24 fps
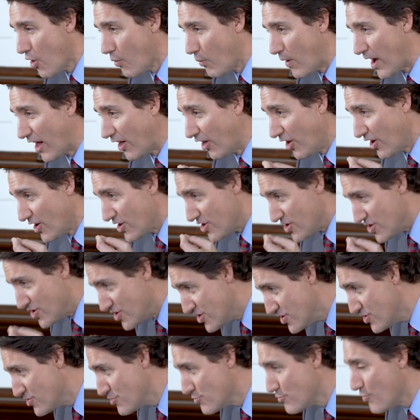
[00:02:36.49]
Well,
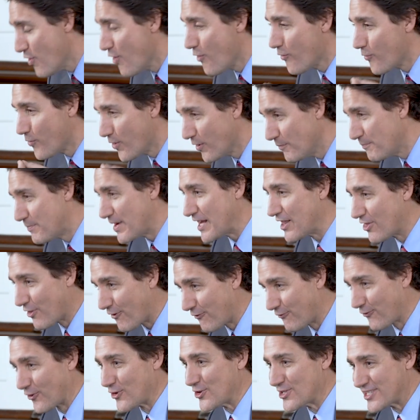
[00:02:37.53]
you will be the
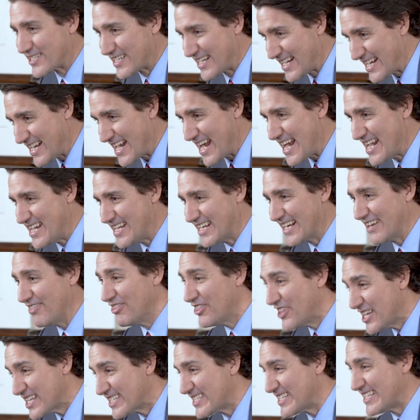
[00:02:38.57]
first Canadian.
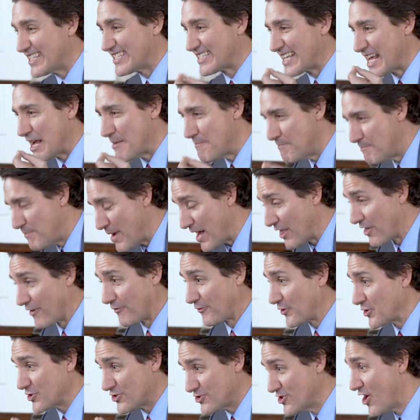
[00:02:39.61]
This is the
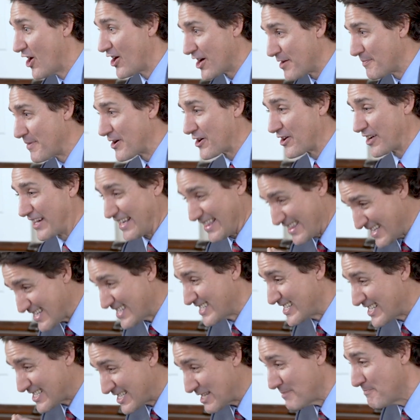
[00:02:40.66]
first non-American.
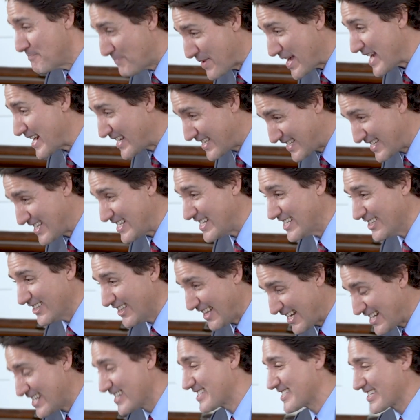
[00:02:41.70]
This is a big deal,
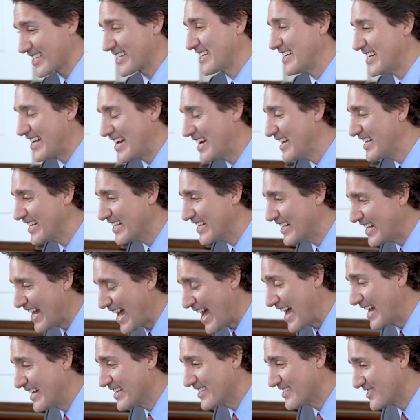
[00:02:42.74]
and it's a Canadian,
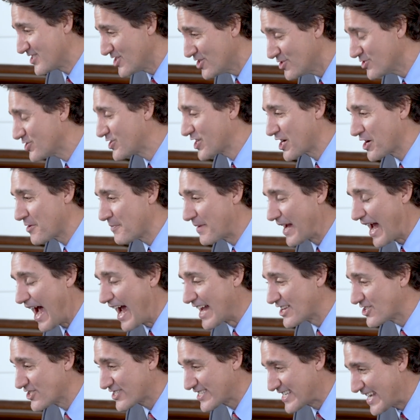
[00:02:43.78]
and it's you, Jeremy. I
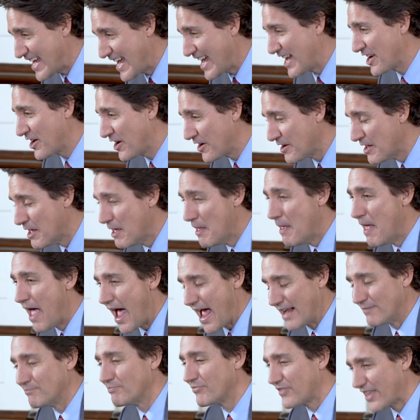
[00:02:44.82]
just cannot.
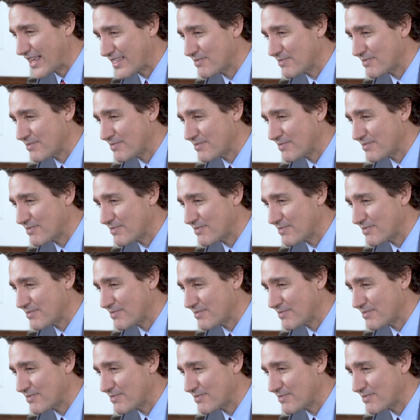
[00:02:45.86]
And